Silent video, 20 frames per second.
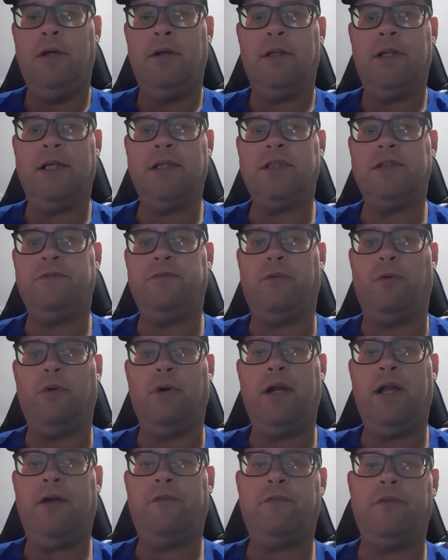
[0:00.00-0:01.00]
That's
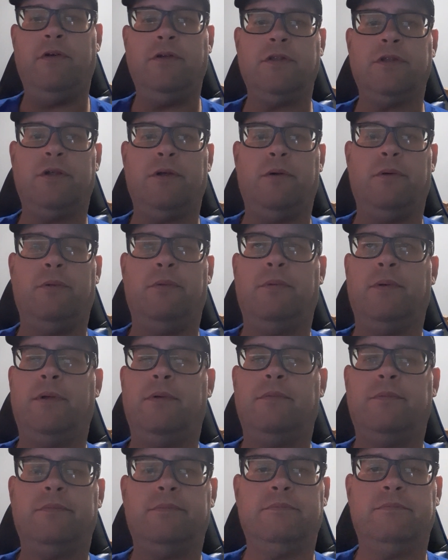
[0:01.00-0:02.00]
4.5 years
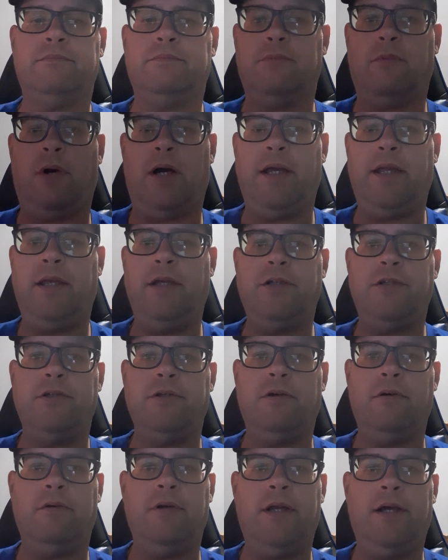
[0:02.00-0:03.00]
ago. Why can't
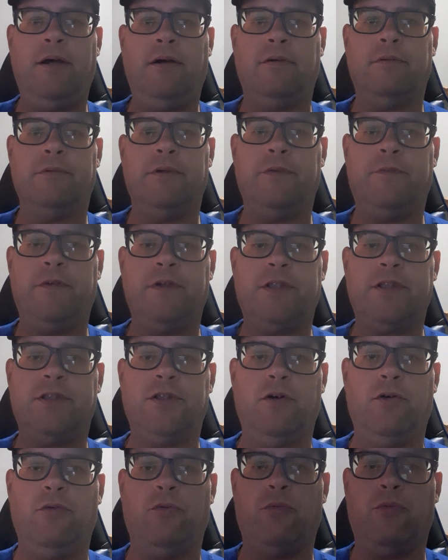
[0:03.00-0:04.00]
you go now? If it's
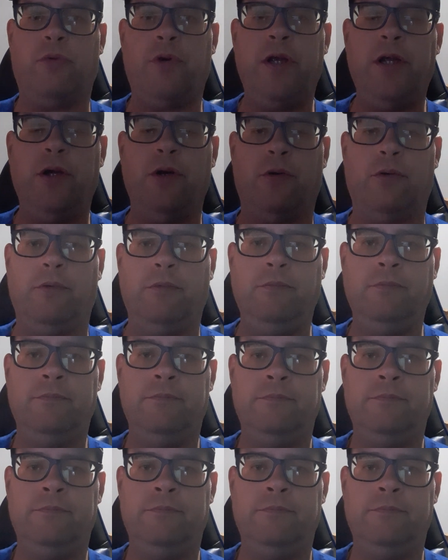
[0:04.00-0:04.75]
so real,